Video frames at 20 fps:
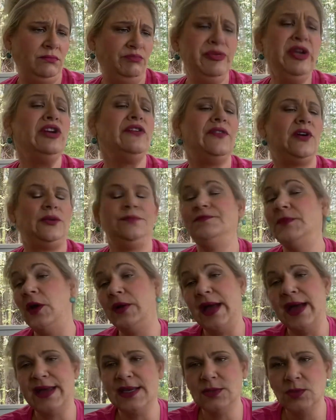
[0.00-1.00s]
Beautiful.
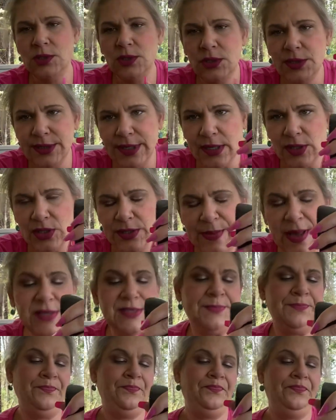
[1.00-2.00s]
Okay, I guess we should see how she
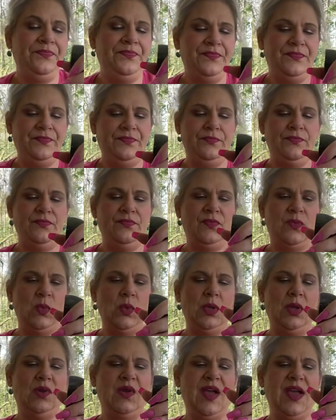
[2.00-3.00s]
smells.
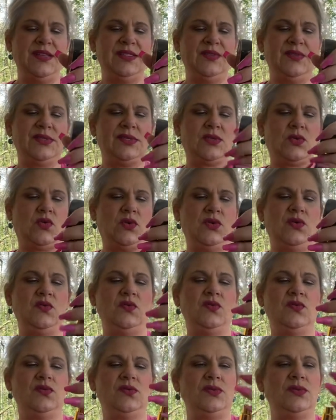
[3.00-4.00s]
Okay, so it
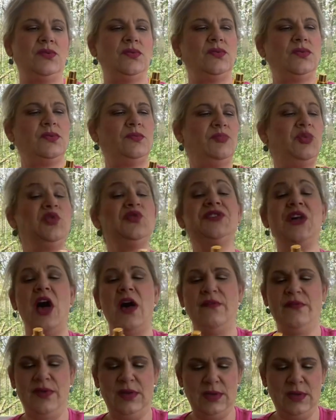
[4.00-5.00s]
screws, pulls off.